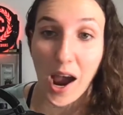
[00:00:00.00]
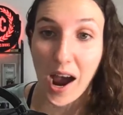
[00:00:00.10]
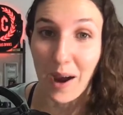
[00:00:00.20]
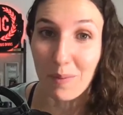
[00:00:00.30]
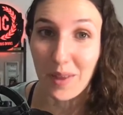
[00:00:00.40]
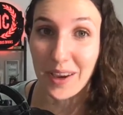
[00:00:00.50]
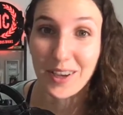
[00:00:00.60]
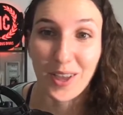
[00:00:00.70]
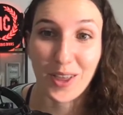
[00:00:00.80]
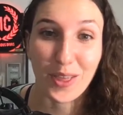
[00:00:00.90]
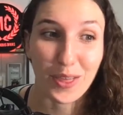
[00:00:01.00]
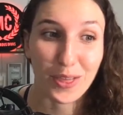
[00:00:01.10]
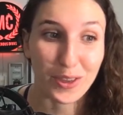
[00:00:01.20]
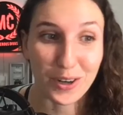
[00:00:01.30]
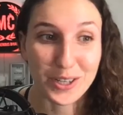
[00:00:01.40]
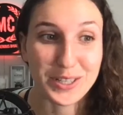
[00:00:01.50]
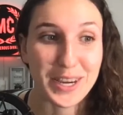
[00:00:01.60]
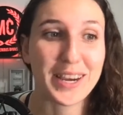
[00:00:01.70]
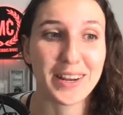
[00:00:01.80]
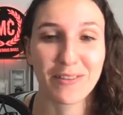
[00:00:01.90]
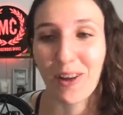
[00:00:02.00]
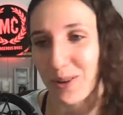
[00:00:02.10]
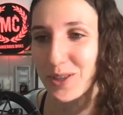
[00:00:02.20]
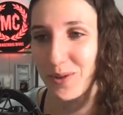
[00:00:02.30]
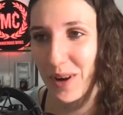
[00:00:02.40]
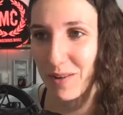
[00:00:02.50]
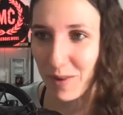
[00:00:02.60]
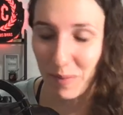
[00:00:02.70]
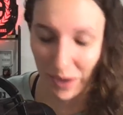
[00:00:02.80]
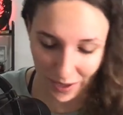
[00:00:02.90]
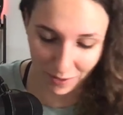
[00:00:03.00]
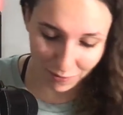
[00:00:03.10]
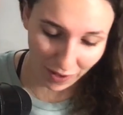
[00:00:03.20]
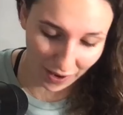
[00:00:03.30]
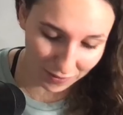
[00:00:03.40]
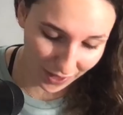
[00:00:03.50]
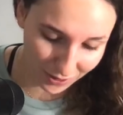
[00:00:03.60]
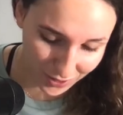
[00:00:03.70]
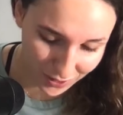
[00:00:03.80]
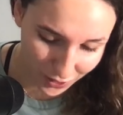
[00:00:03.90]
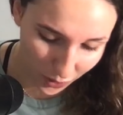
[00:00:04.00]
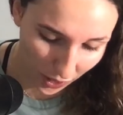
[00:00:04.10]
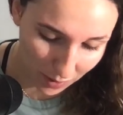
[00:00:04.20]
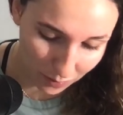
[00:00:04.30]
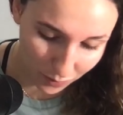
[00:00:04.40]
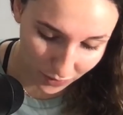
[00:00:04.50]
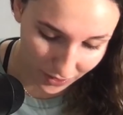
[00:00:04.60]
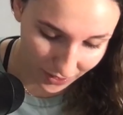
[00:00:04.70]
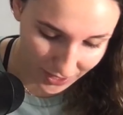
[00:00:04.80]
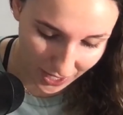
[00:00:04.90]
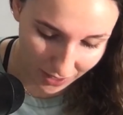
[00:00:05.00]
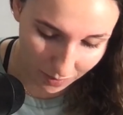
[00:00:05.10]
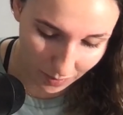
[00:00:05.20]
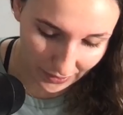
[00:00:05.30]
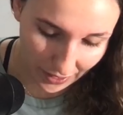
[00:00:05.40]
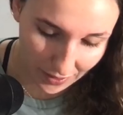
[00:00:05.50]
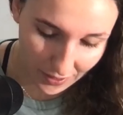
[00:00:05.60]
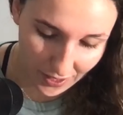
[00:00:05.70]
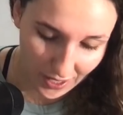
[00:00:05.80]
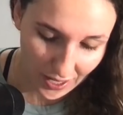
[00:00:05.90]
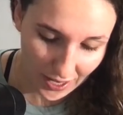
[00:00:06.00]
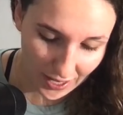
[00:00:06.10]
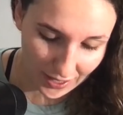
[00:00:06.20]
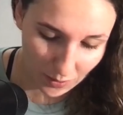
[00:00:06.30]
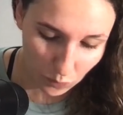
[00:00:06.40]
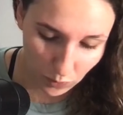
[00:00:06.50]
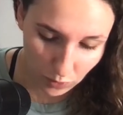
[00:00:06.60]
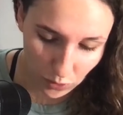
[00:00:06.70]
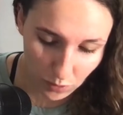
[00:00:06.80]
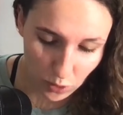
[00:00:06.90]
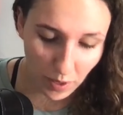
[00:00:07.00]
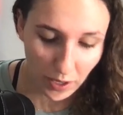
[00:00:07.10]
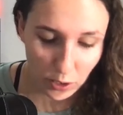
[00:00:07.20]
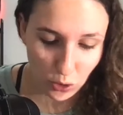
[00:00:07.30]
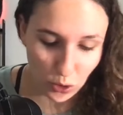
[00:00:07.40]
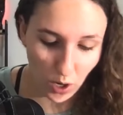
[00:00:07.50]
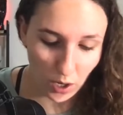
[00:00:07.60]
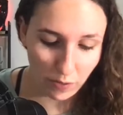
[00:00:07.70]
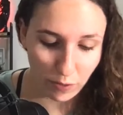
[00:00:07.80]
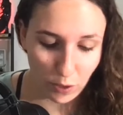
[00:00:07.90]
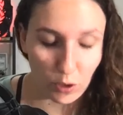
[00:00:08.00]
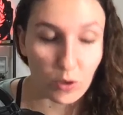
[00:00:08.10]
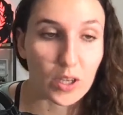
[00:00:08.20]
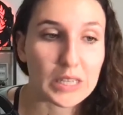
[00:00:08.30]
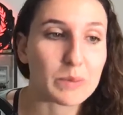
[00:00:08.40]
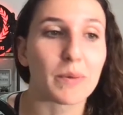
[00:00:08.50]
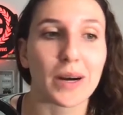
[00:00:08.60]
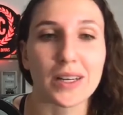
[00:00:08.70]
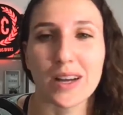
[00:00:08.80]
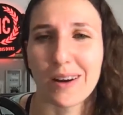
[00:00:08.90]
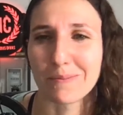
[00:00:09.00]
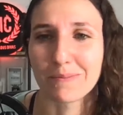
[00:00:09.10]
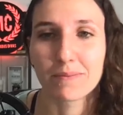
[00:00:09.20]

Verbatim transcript: I'm like 13 followers away from hitting 5,000. So I'm really excited about that. And then we were supposed to buy a new truck for Lucas, but a